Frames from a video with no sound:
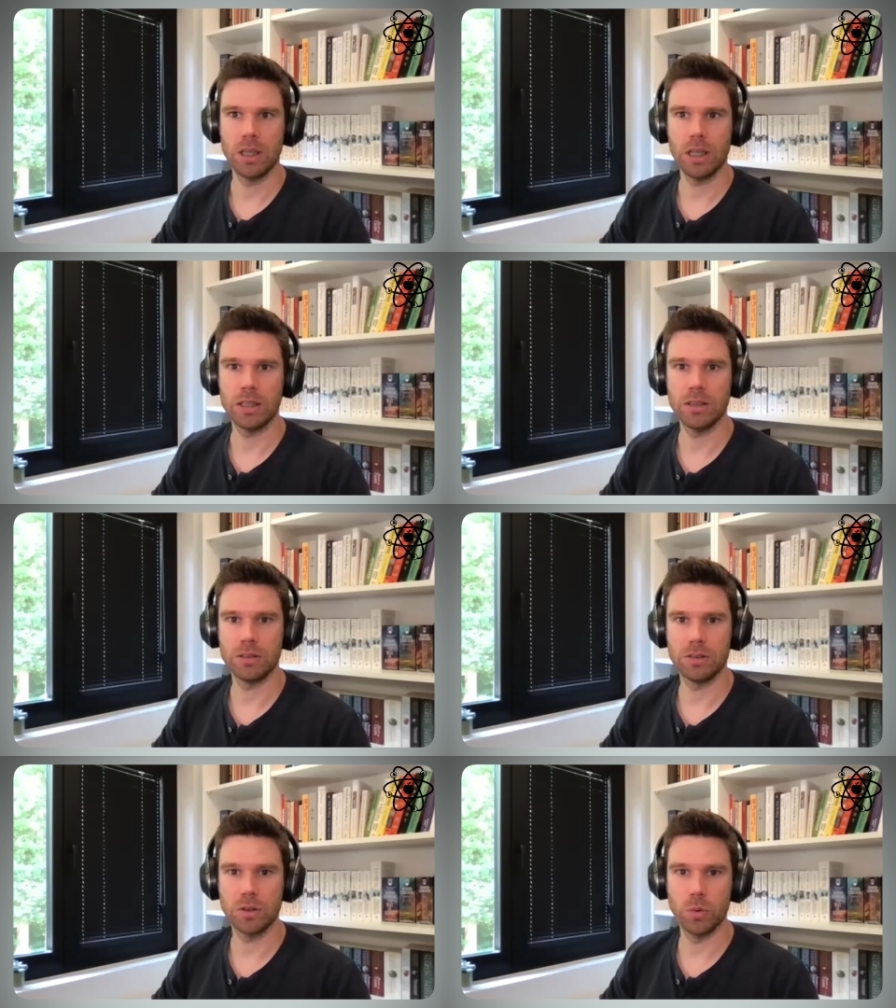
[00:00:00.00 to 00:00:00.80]

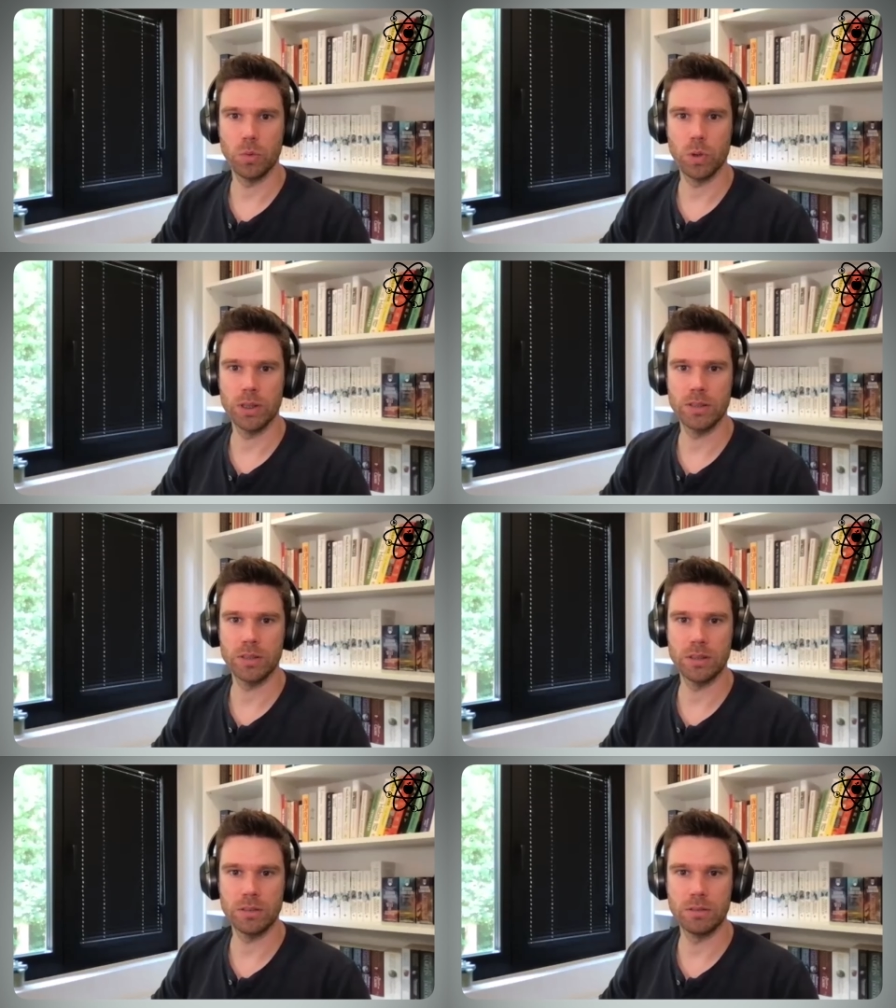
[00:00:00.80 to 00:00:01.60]
And so what is
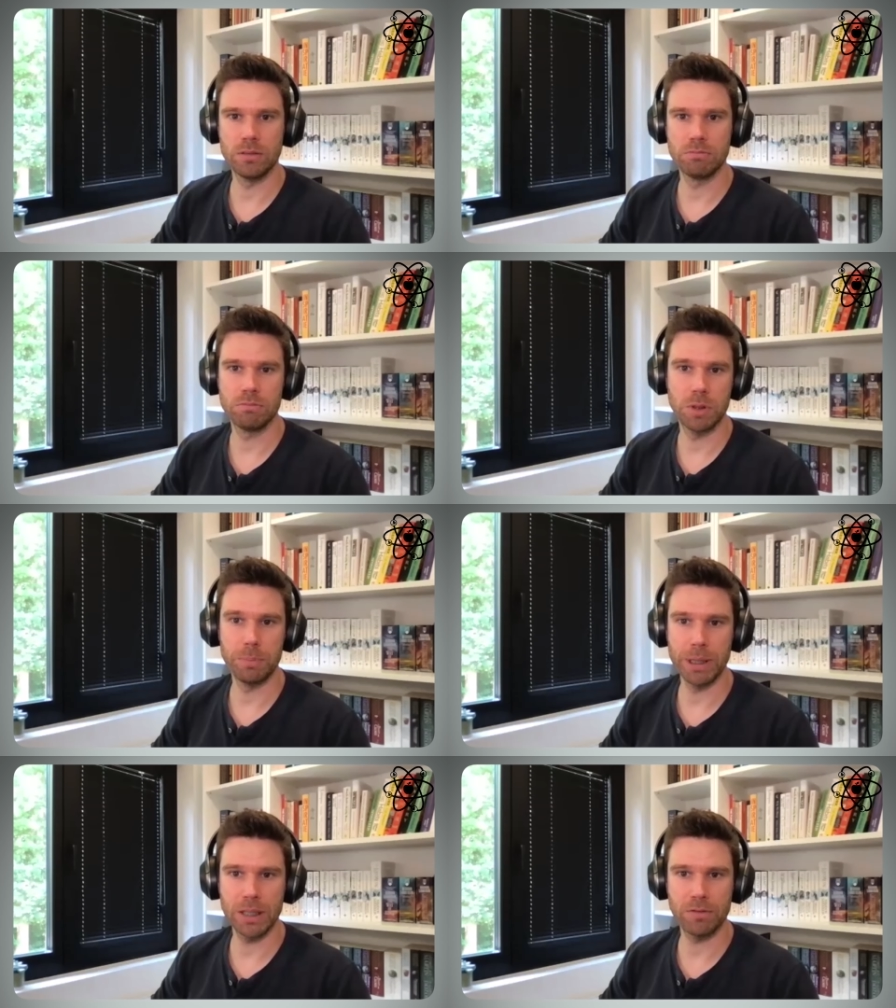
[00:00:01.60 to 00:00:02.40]
the
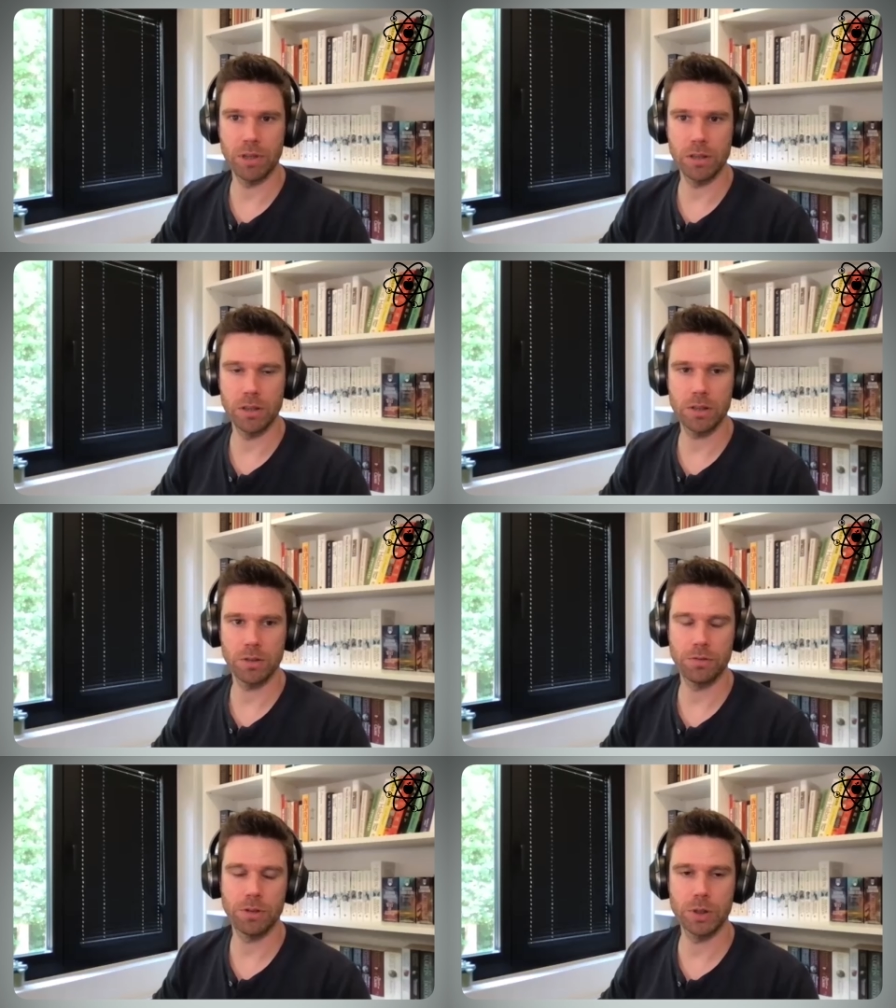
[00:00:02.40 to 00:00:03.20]
big advantage
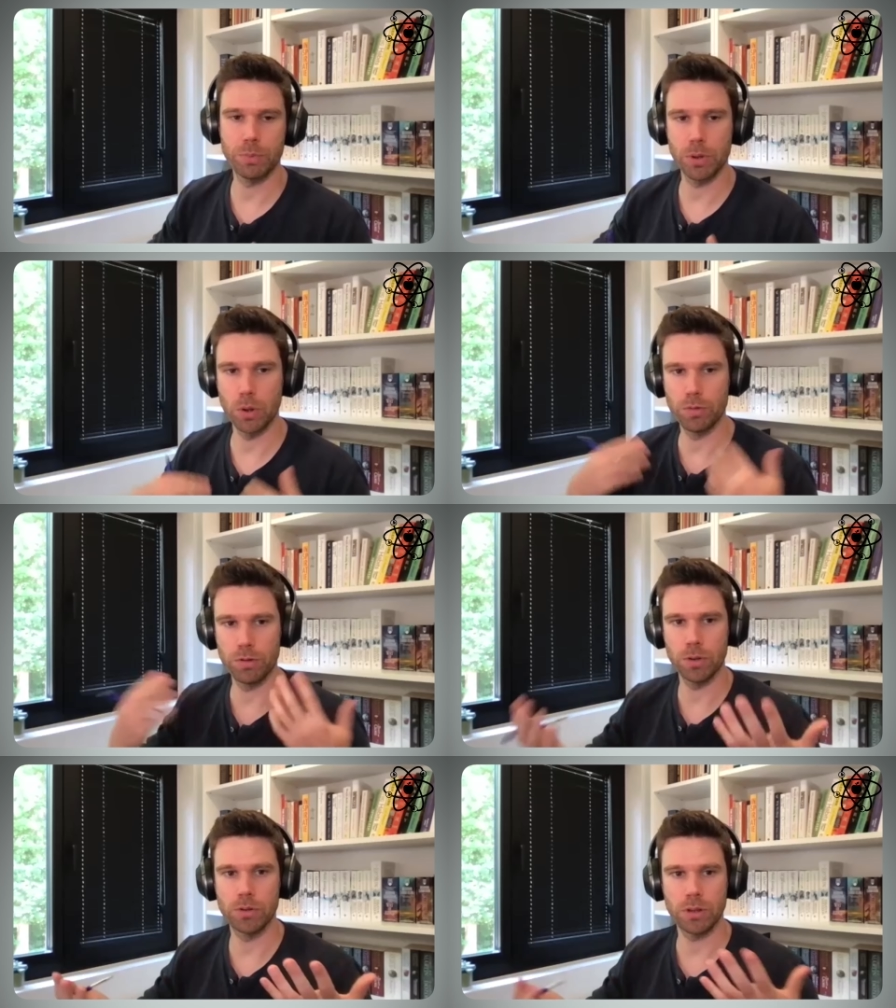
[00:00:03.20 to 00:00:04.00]
of CRISPR over
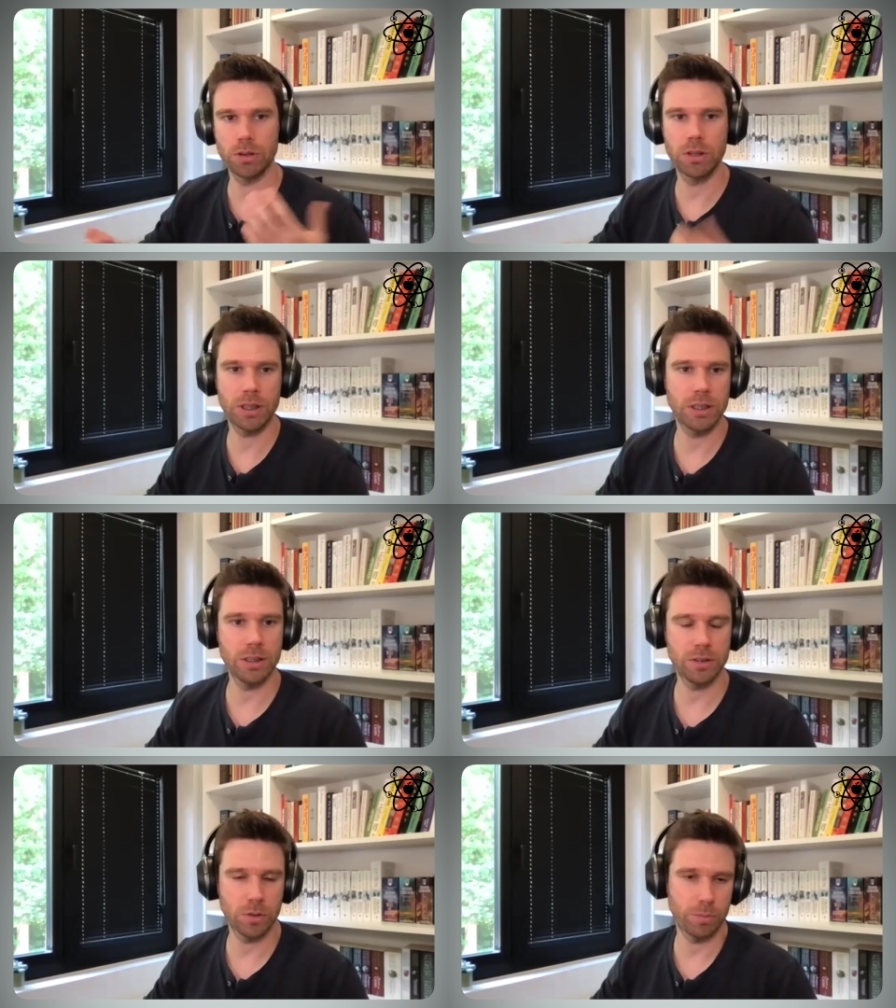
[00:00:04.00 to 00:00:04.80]
those other
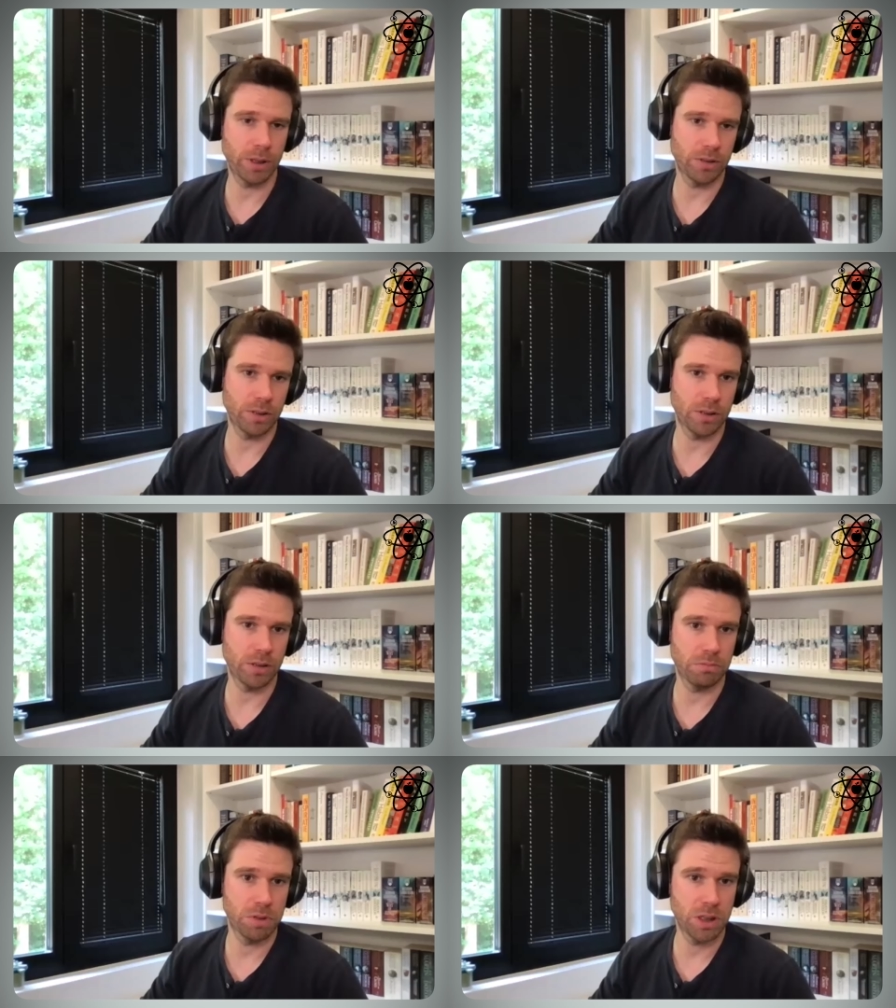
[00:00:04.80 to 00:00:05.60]
techniques? So because
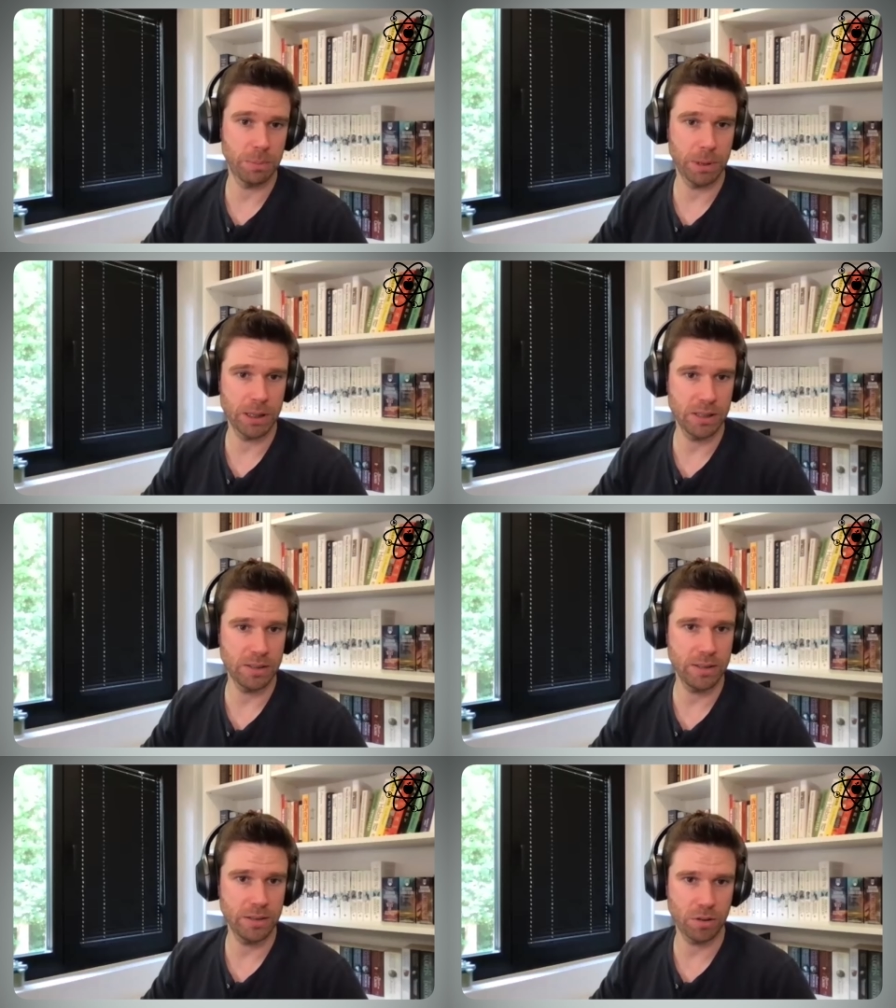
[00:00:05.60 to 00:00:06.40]
it's cheap and
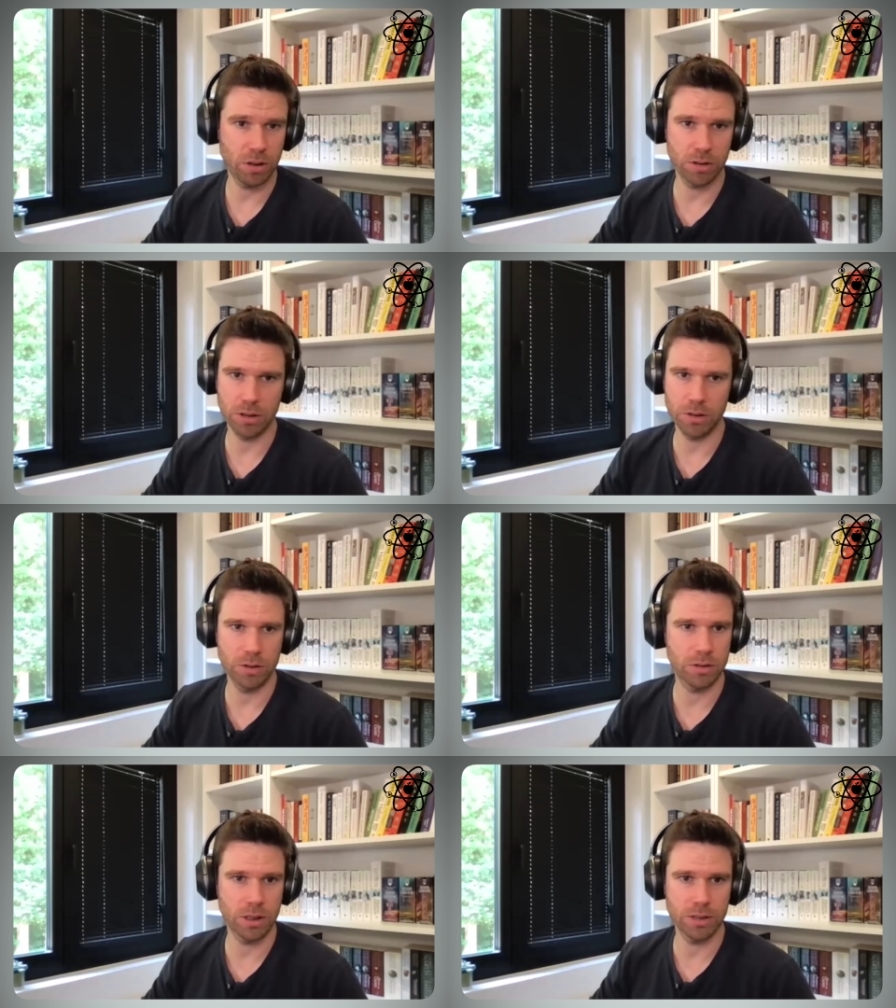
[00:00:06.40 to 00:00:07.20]
easy, or are there
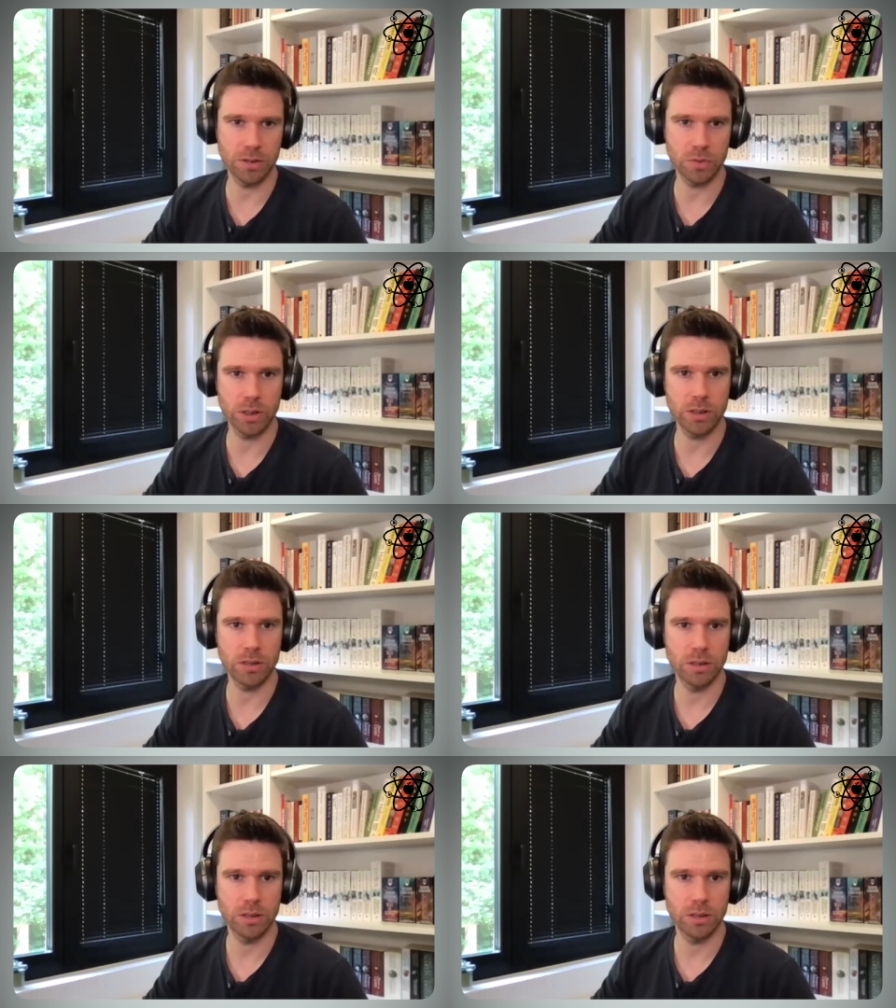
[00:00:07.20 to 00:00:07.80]
other things as well?